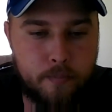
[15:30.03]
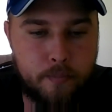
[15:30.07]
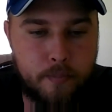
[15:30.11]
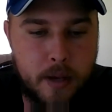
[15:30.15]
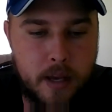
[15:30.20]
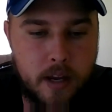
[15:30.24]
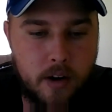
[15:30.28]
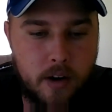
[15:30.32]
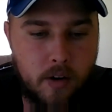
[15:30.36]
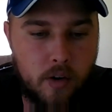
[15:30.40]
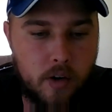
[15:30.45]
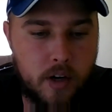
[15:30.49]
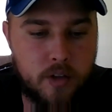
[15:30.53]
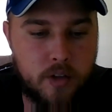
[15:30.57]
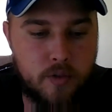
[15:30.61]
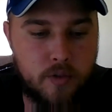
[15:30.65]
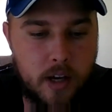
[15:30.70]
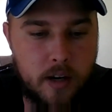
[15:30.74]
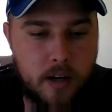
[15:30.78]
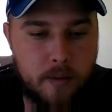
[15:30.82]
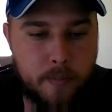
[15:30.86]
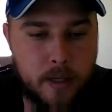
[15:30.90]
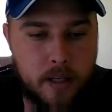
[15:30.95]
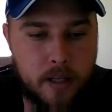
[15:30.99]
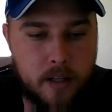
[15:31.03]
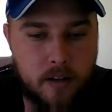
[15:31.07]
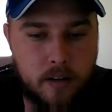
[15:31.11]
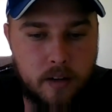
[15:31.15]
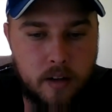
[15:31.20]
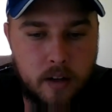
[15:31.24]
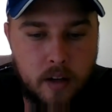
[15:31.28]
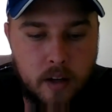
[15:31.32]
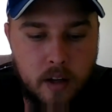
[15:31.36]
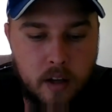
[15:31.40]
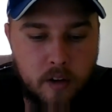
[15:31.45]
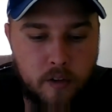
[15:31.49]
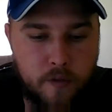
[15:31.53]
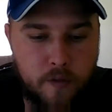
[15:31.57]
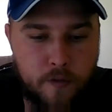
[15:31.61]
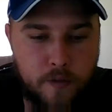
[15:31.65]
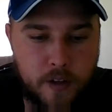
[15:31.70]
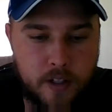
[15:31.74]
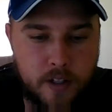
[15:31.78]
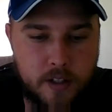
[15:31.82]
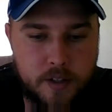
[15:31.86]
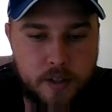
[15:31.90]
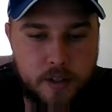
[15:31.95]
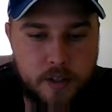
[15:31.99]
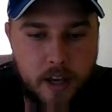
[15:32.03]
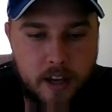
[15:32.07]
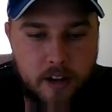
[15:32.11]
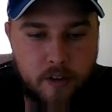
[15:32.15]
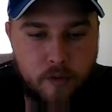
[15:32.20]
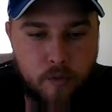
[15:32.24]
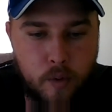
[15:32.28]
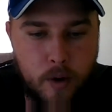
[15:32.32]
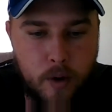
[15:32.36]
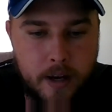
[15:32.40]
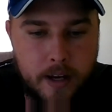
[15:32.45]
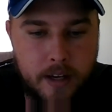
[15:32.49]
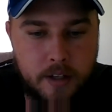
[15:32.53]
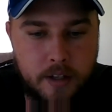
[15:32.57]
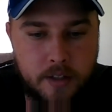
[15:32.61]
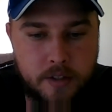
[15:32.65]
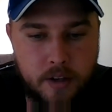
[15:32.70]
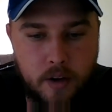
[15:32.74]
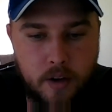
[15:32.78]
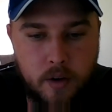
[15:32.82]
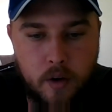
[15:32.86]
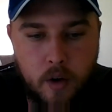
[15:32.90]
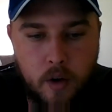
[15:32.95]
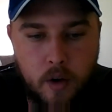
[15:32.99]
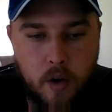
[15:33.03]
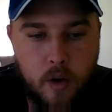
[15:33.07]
petered on his run a bit and fitness gave way. So